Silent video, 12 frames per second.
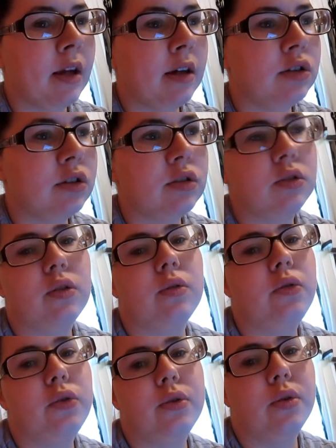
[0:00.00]
and just
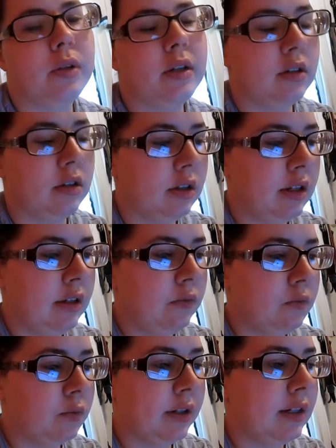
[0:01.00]
scrolled through Twitter
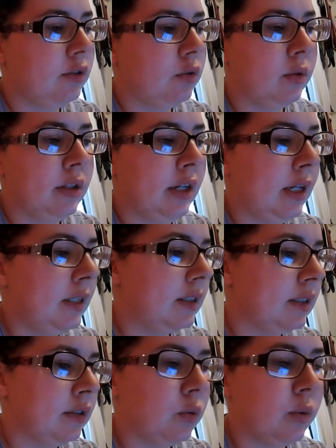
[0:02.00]
and read
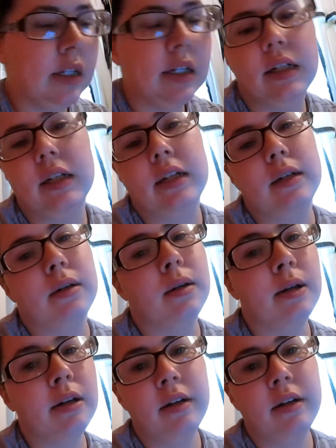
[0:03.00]
tweets and tweeted and